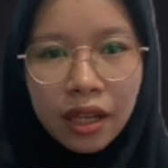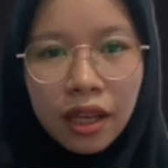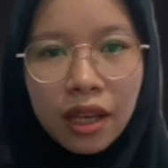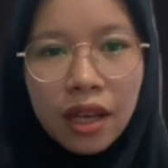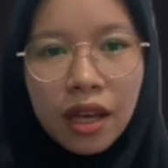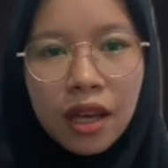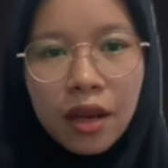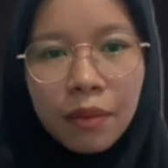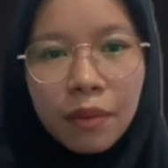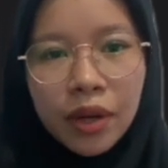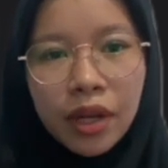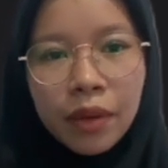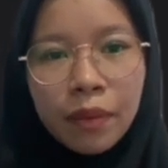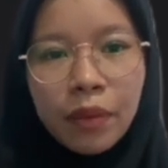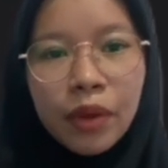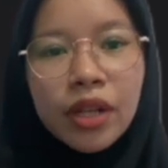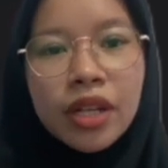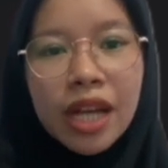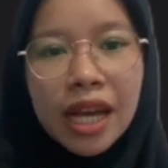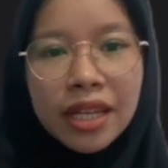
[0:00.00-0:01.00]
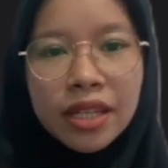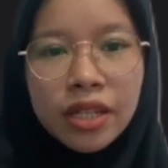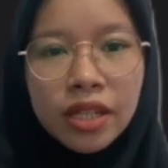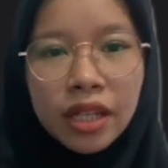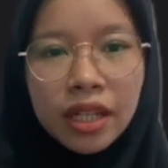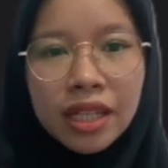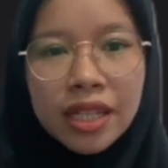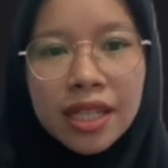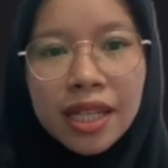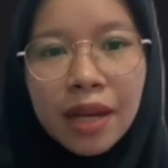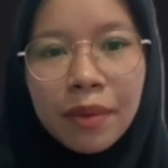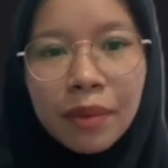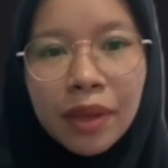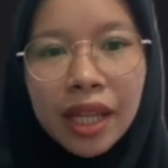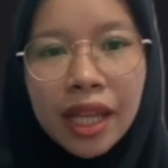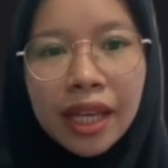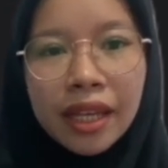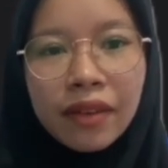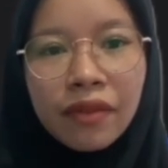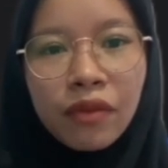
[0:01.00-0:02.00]
Production, example like
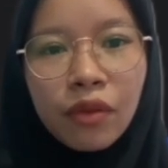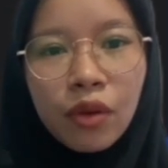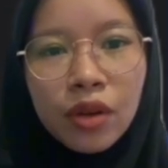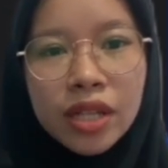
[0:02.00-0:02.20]
voice